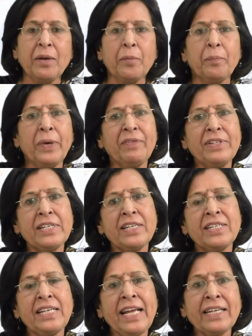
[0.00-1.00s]
But when the
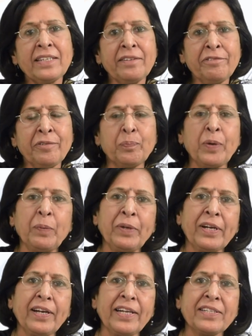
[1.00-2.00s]
reactive
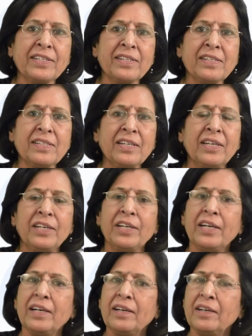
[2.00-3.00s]
public relations,
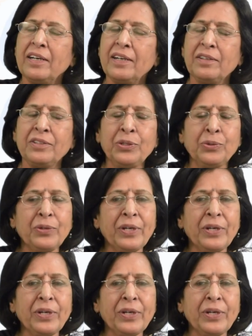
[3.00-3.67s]
due to